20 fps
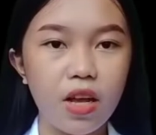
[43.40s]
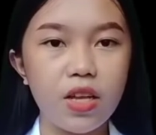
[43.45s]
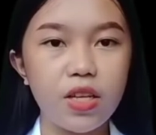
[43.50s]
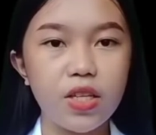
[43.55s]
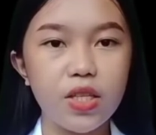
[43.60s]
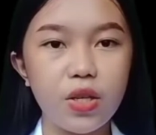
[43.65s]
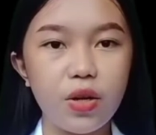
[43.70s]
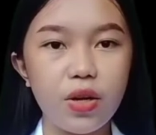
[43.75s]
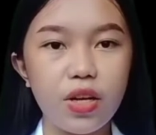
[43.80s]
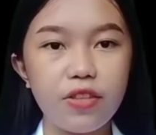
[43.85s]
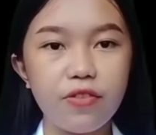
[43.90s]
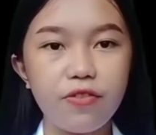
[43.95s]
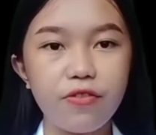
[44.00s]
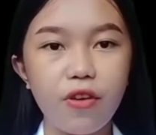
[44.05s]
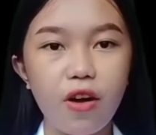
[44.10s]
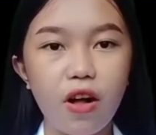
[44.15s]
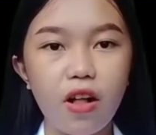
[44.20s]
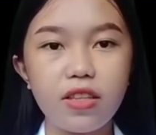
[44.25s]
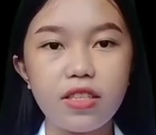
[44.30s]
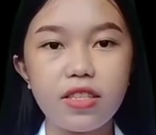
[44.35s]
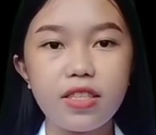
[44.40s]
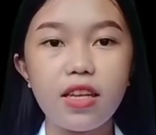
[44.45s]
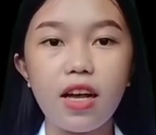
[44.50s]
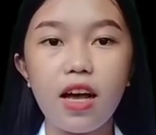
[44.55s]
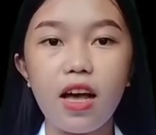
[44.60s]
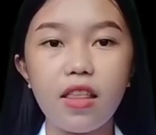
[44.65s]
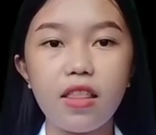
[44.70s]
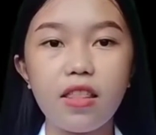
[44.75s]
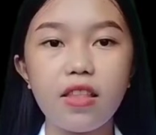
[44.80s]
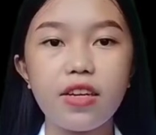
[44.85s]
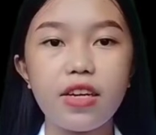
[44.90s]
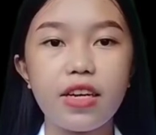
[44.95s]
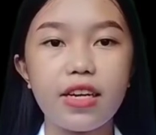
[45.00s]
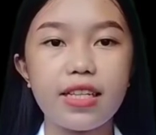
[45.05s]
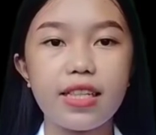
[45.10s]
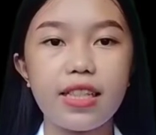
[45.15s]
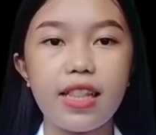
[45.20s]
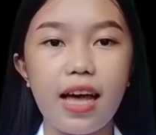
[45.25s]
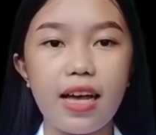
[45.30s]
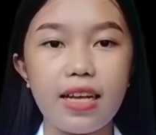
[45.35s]
So it falls under a
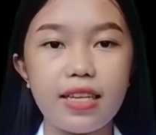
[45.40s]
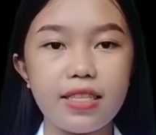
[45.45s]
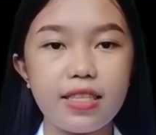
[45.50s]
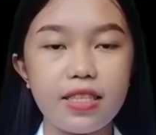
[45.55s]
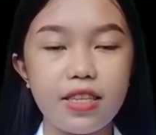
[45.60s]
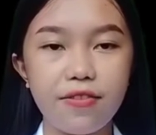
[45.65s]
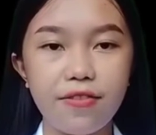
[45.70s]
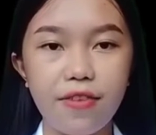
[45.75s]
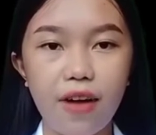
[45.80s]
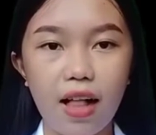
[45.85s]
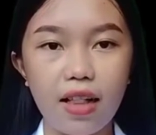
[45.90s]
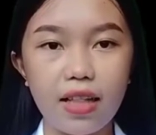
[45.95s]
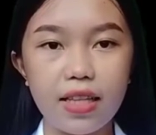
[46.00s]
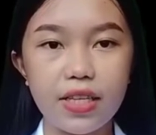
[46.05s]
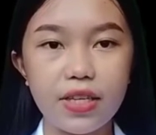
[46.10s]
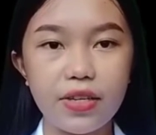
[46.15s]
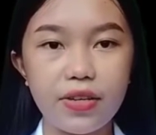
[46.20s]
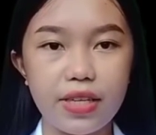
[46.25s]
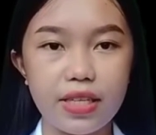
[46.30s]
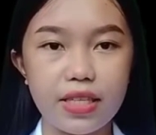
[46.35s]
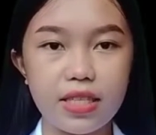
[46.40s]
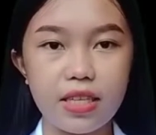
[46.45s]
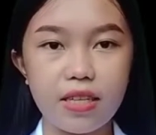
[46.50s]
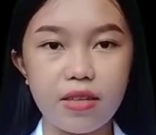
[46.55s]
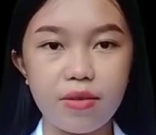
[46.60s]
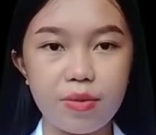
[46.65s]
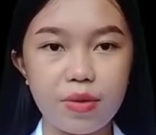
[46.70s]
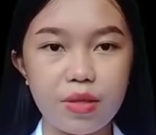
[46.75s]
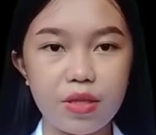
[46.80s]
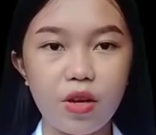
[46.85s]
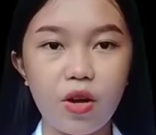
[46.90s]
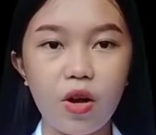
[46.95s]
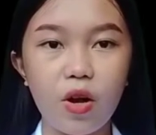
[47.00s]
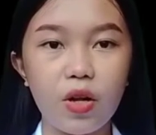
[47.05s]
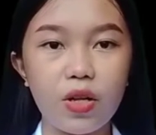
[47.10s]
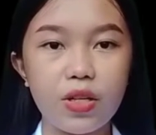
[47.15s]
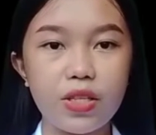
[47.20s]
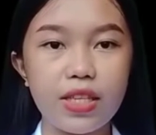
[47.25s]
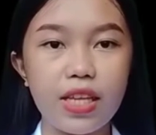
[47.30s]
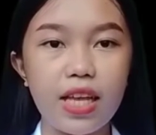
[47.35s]
class of algorithms
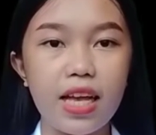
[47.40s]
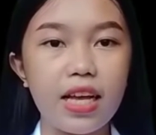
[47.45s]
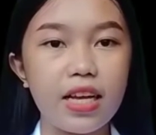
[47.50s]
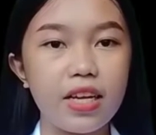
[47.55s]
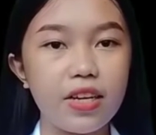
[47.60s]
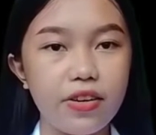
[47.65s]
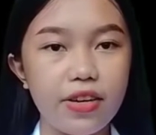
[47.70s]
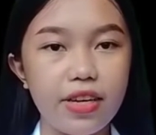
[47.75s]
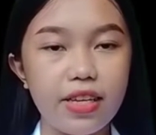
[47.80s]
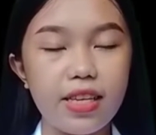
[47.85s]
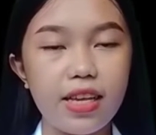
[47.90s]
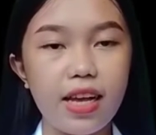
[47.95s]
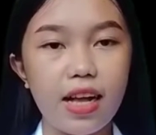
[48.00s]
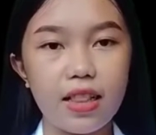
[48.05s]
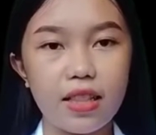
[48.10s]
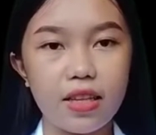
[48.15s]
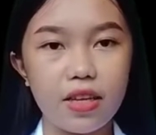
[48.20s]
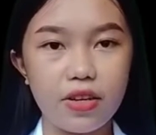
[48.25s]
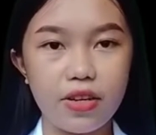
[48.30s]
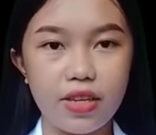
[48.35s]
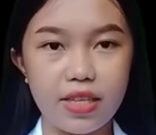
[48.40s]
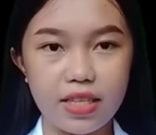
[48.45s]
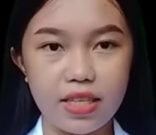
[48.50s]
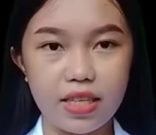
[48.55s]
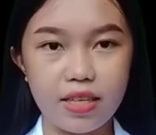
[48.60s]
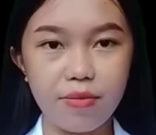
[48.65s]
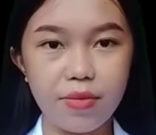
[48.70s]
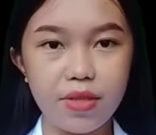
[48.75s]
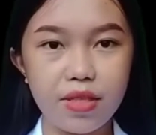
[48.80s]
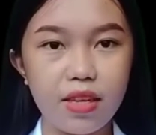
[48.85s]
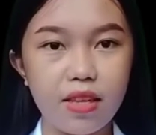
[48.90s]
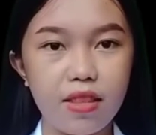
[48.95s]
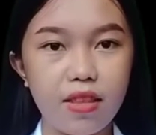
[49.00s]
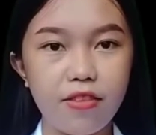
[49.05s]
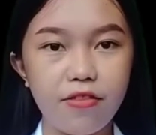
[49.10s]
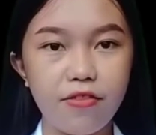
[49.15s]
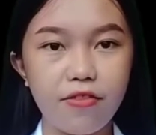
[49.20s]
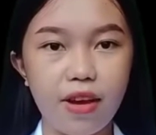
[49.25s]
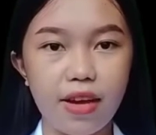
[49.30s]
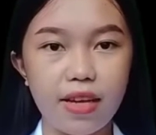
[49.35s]
called greedy algorithms
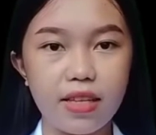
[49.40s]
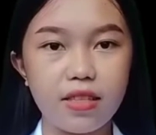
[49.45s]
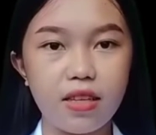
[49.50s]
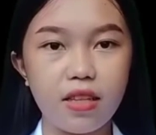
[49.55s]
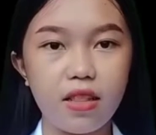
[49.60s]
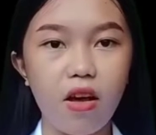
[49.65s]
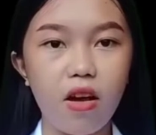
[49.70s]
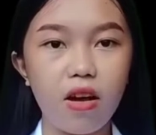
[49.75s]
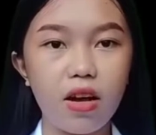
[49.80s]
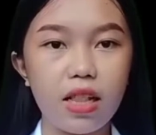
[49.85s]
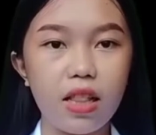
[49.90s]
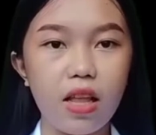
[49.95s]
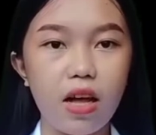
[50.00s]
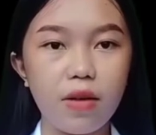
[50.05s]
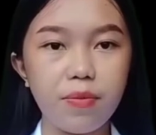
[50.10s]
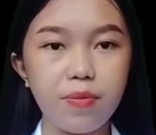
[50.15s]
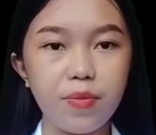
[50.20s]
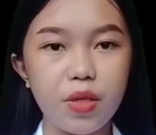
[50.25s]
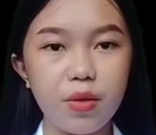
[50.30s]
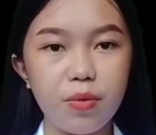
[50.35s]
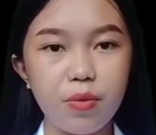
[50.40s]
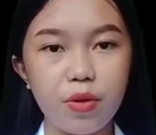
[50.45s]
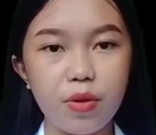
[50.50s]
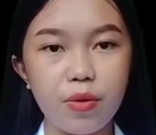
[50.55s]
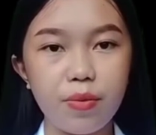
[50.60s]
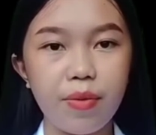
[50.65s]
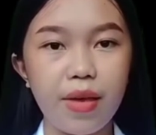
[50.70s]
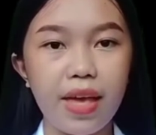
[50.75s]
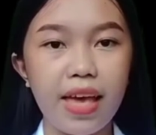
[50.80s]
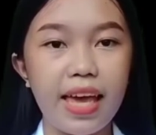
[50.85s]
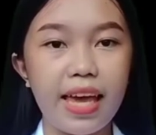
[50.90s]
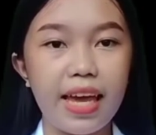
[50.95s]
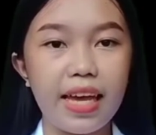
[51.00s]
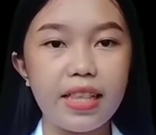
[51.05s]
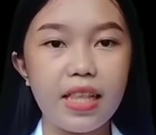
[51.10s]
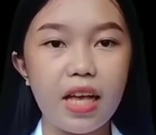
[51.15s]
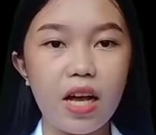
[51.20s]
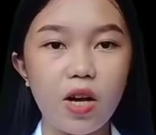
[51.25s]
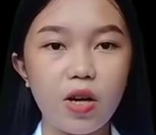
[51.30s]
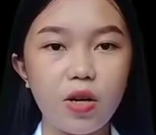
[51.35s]
that find the local optimum in
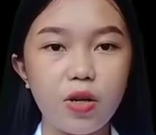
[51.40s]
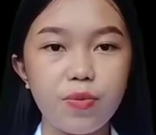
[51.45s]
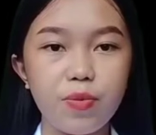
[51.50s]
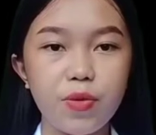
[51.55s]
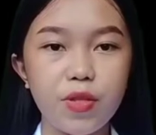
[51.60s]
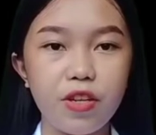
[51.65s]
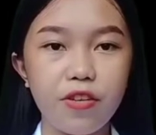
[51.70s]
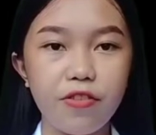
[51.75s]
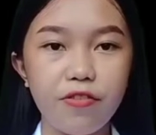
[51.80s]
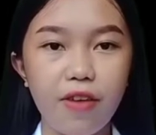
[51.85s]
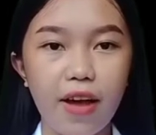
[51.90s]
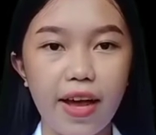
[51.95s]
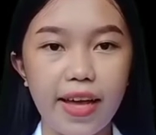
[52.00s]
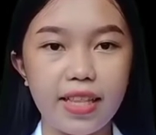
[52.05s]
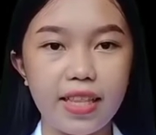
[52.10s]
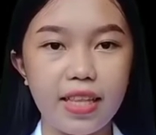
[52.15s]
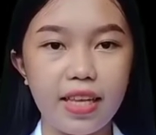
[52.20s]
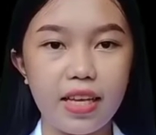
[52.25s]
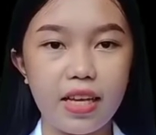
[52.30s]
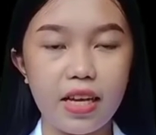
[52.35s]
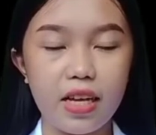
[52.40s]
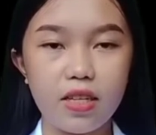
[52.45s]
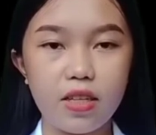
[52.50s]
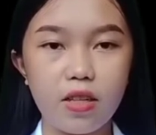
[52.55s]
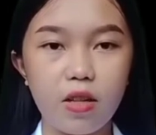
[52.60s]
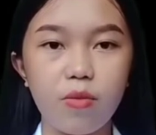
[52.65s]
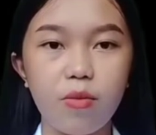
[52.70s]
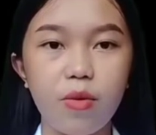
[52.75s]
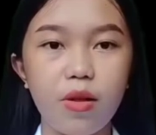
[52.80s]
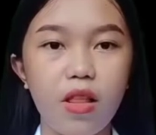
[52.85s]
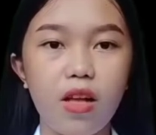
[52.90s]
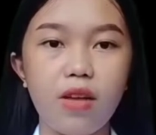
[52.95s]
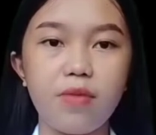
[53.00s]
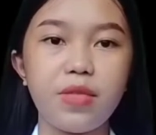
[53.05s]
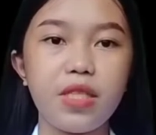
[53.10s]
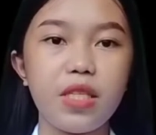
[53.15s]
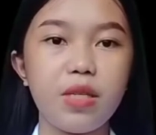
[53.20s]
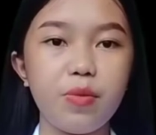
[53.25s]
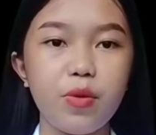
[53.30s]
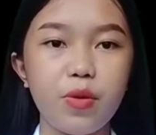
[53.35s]
the hopes of finding a global
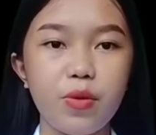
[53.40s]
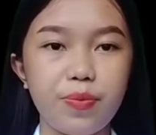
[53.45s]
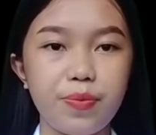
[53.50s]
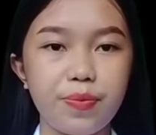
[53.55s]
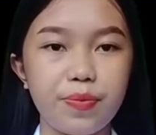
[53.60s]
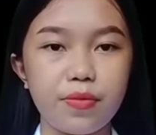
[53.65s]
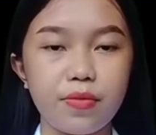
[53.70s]
optimum.